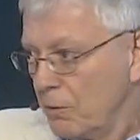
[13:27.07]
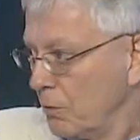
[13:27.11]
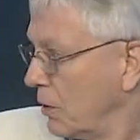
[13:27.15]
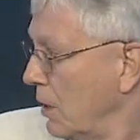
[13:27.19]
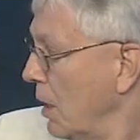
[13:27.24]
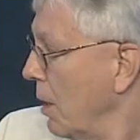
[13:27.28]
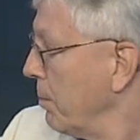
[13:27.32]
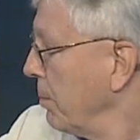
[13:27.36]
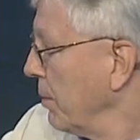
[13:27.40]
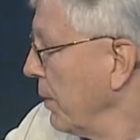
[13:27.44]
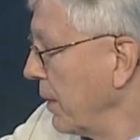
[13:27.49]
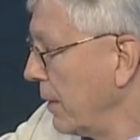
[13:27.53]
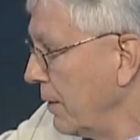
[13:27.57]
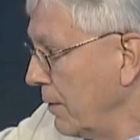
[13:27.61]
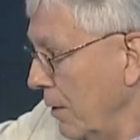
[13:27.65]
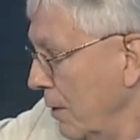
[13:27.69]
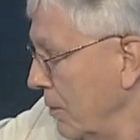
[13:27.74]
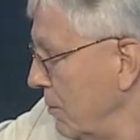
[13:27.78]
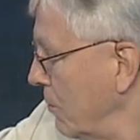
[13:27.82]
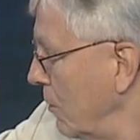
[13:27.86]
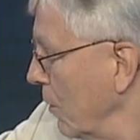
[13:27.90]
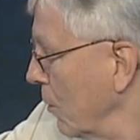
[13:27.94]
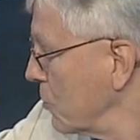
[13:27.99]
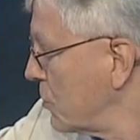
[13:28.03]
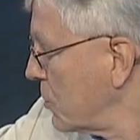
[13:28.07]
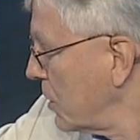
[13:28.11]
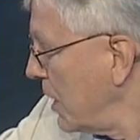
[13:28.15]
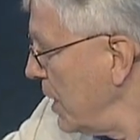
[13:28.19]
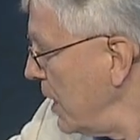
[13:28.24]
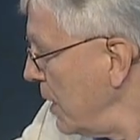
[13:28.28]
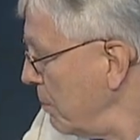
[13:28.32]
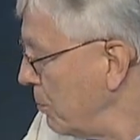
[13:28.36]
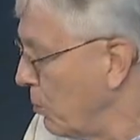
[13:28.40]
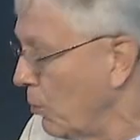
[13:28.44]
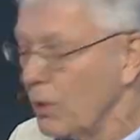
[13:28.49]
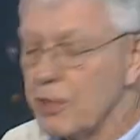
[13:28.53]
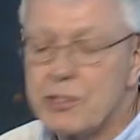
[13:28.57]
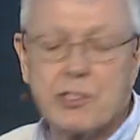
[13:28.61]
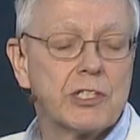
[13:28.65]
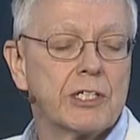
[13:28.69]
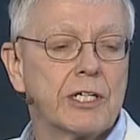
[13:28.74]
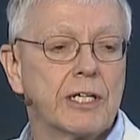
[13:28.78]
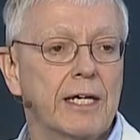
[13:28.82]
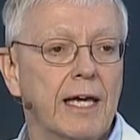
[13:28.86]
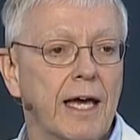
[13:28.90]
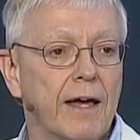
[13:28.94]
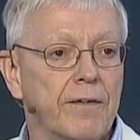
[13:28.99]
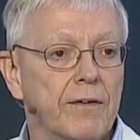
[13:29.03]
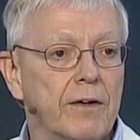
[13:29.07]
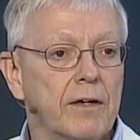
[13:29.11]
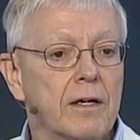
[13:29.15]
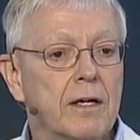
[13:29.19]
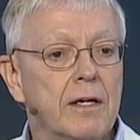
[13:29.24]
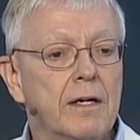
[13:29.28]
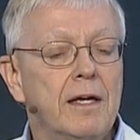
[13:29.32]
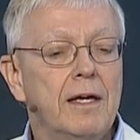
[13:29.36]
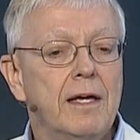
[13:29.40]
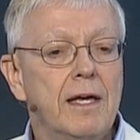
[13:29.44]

coupling those keyboards together,